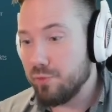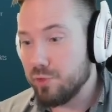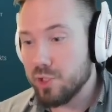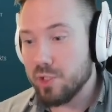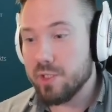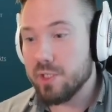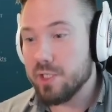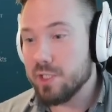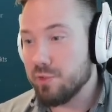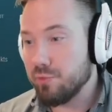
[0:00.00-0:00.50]

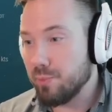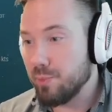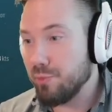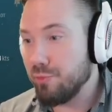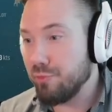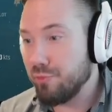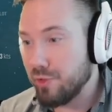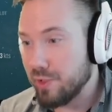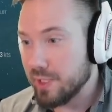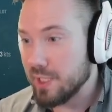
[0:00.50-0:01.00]
charges from a
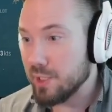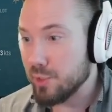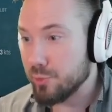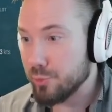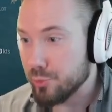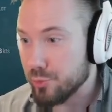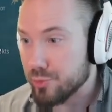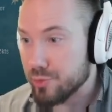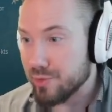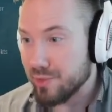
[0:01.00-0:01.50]
fucking
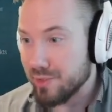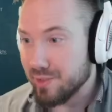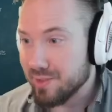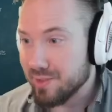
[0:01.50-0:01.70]
cruiser.